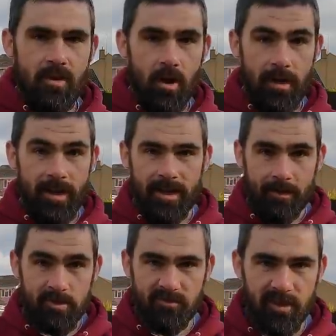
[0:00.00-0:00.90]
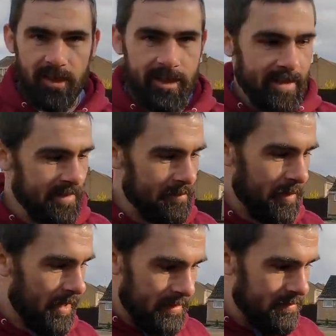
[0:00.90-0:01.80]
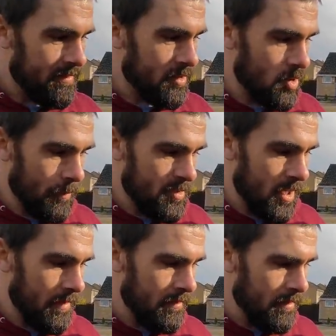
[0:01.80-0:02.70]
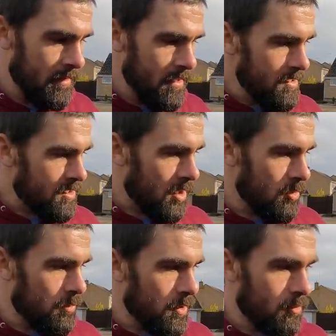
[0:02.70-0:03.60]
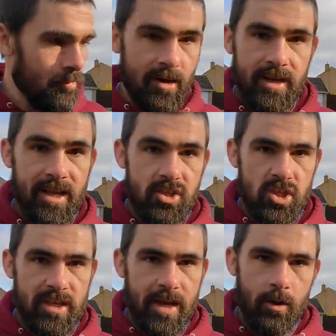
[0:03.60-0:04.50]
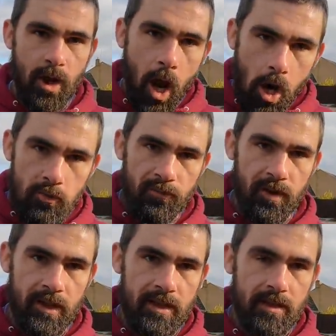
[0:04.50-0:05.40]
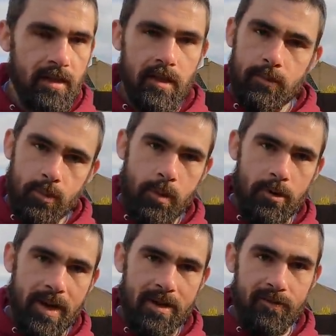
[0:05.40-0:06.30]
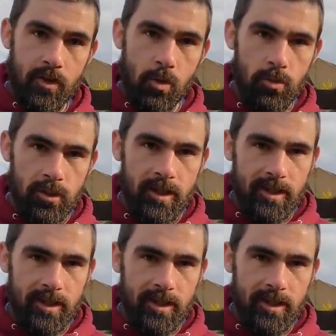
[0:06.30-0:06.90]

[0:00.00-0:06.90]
All right, now that was fiddly, but the job's done. So we'll run the engine now and hopefully we won't have a coolant